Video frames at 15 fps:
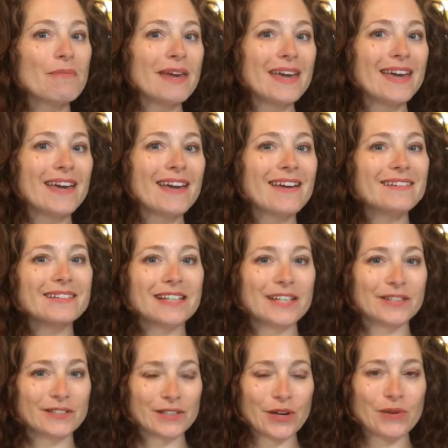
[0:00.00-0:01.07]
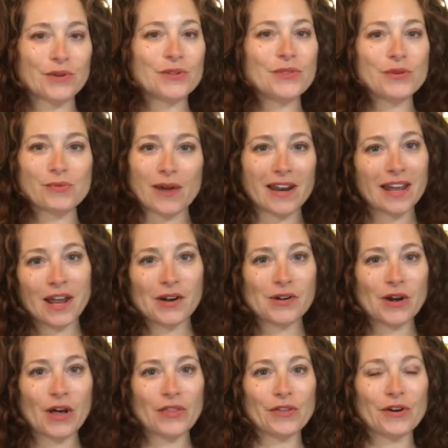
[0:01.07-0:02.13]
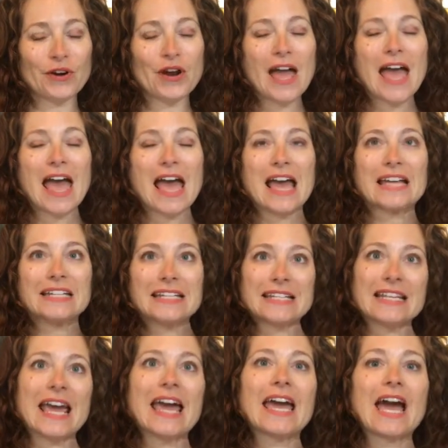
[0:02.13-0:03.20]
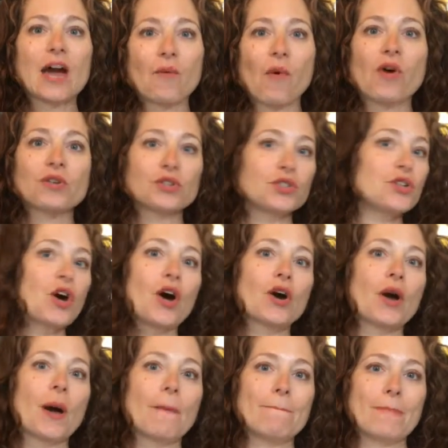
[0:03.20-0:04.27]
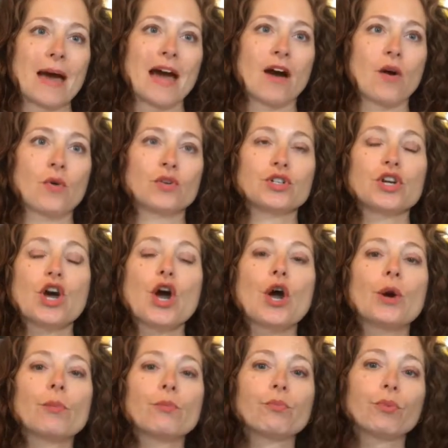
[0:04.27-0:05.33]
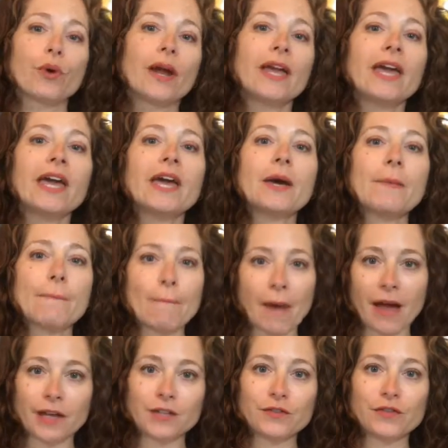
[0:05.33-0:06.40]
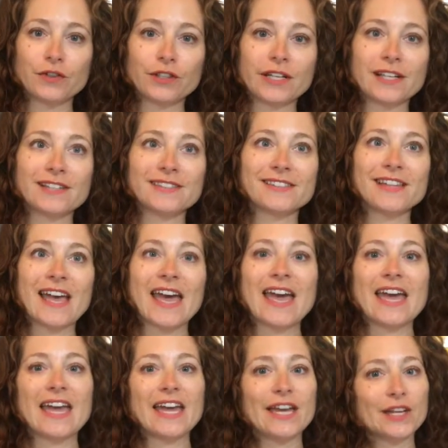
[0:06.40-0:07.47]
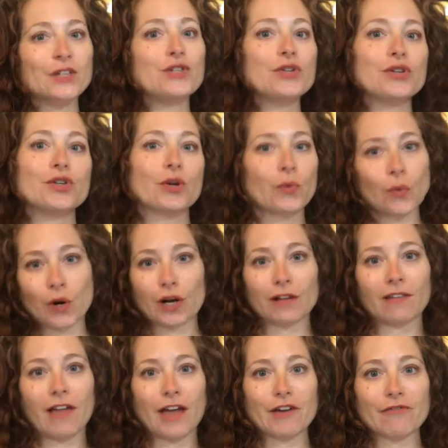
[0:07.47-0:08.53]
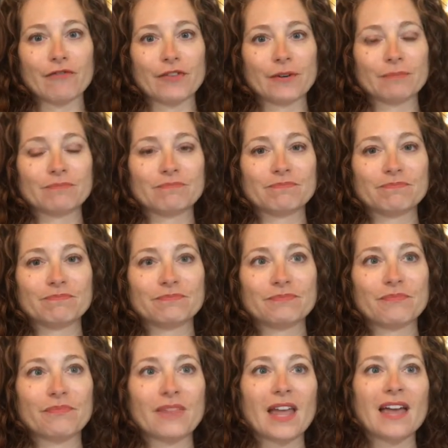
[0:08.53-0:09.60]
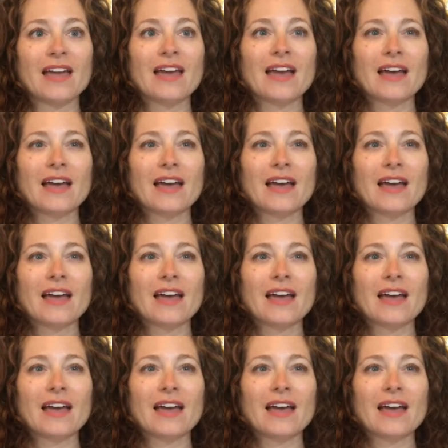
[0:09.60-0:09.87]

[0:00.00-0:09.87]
me, Nina Soden, the redheaded author. And today I want to talk about bringing mindfulness into your work life.